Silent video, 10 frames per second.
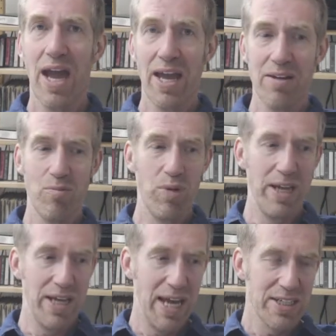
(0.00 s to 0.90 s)
And
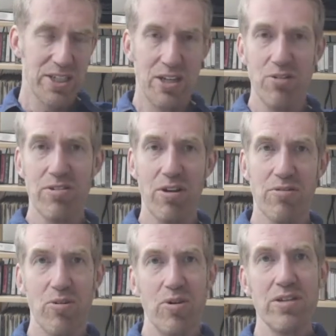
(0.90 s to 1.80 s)
we get to use
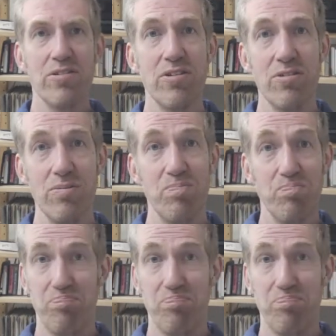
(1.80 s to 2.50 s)
those organs to